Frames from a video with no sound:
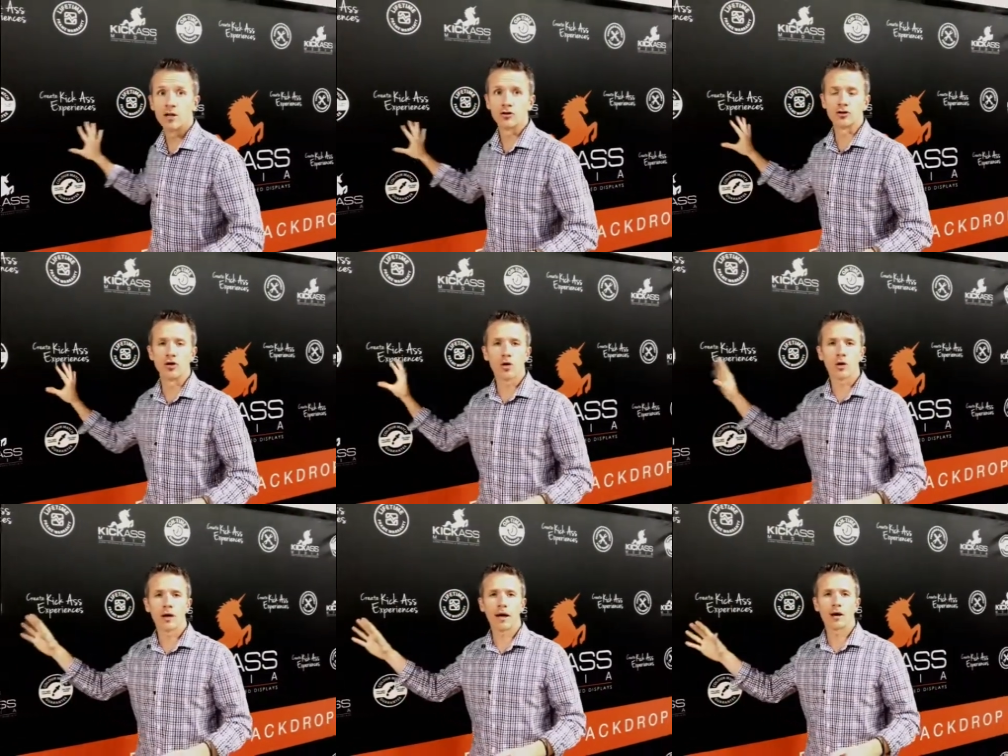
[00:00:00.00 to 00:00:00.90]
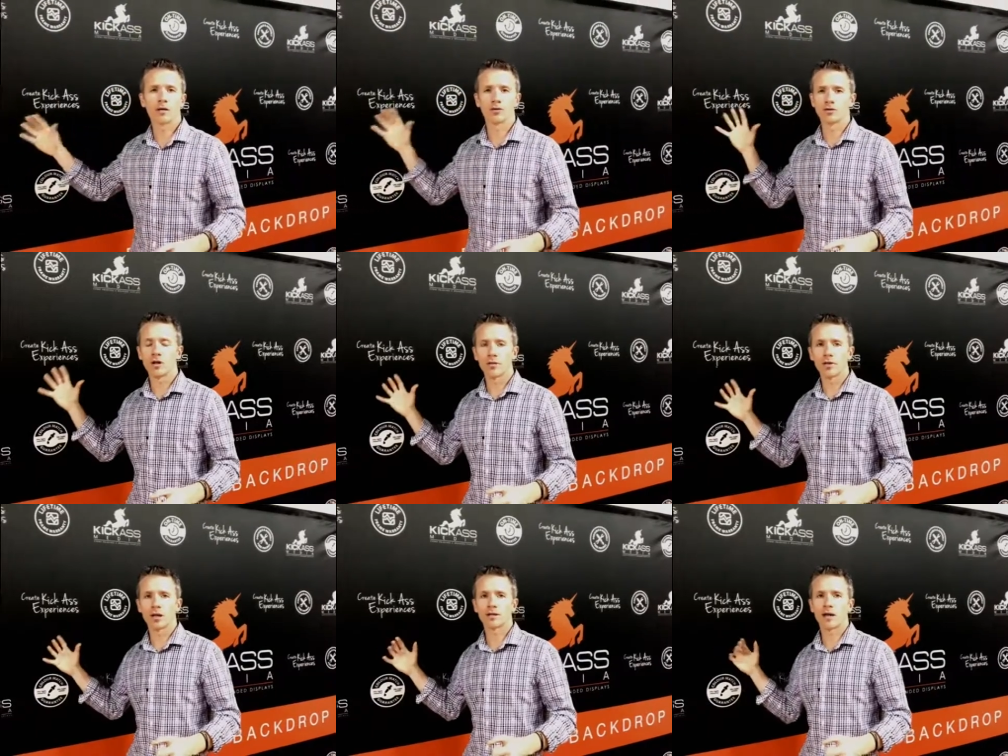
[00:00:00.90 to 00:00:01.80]
There's no glare, there's
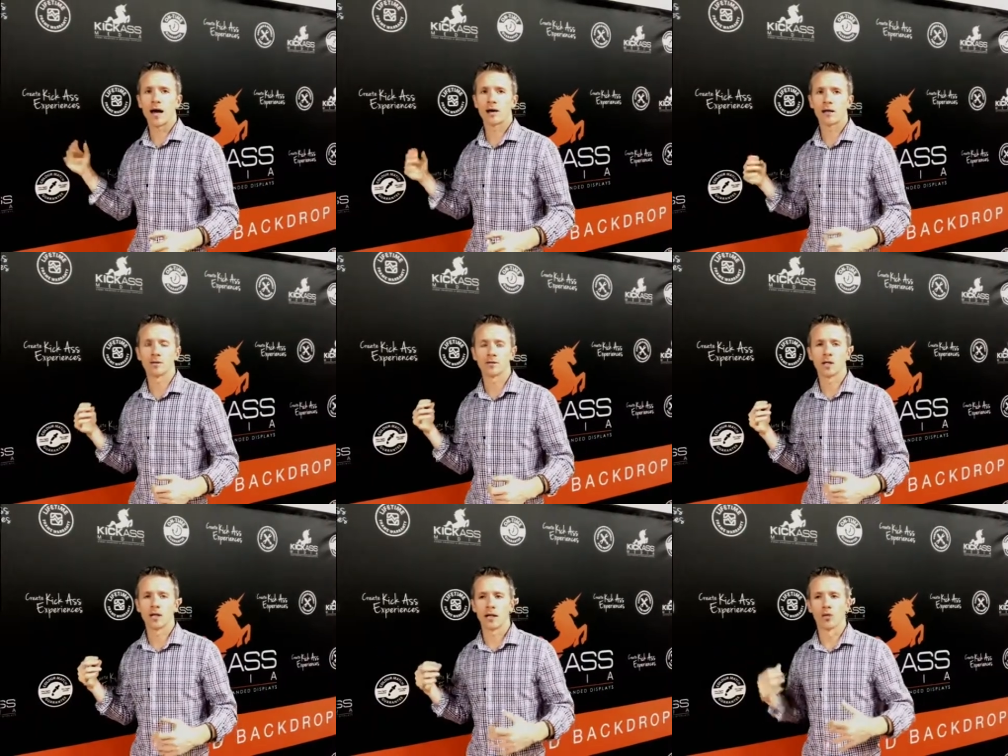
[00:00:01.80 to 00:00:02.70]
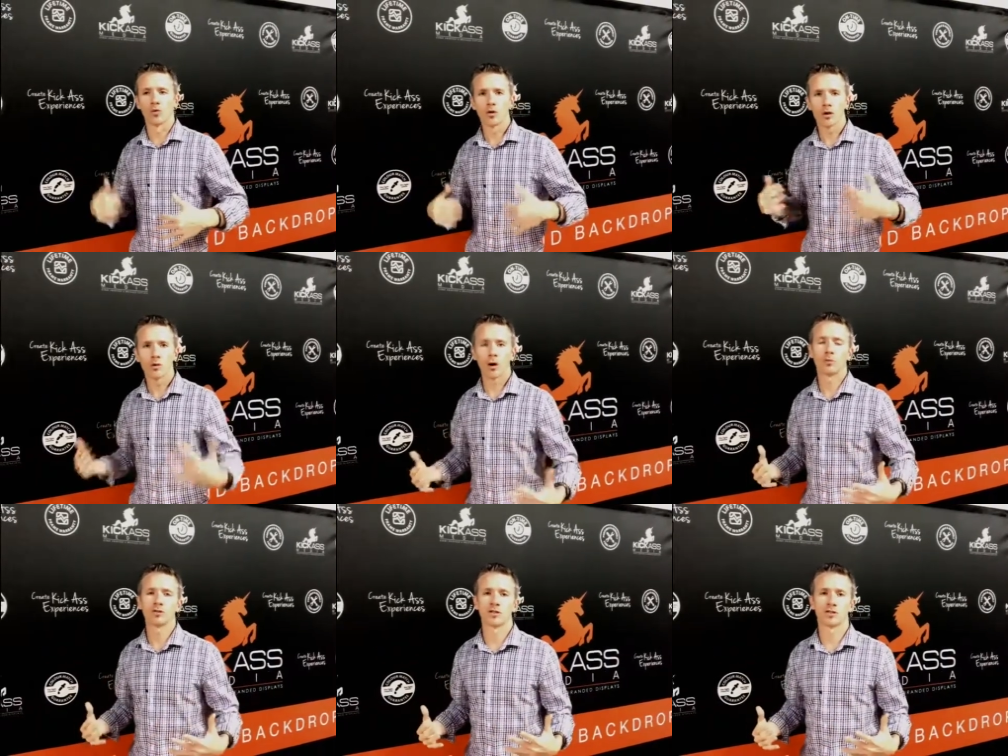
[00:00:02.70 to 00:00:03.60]
nothing like that. It really
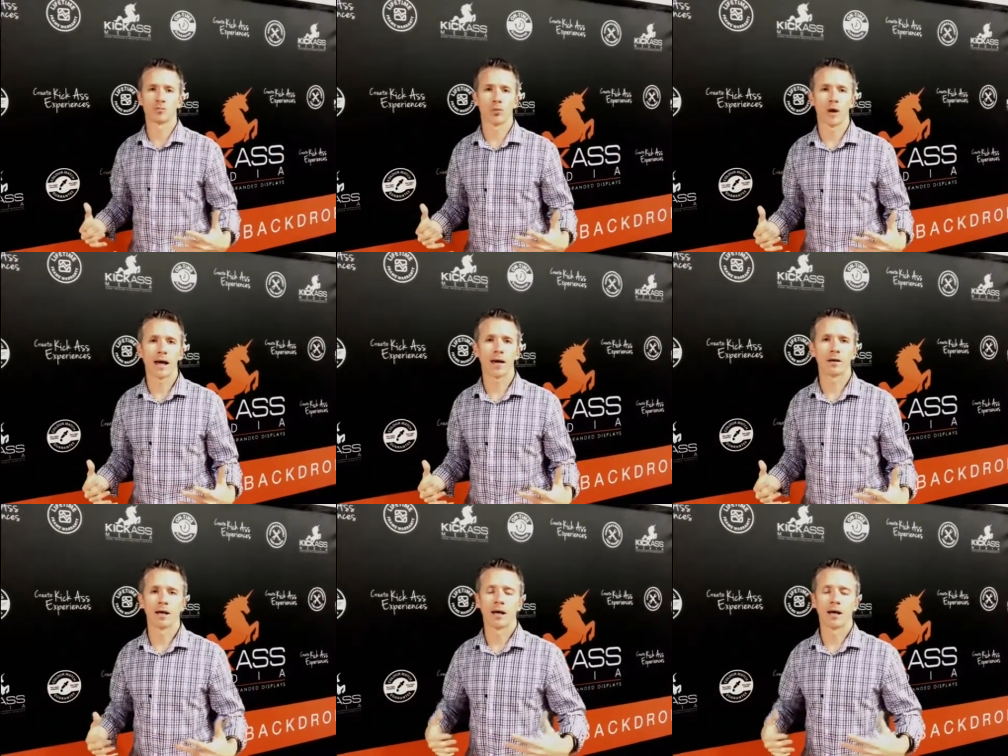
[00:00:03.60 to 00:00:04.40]
represents a brand.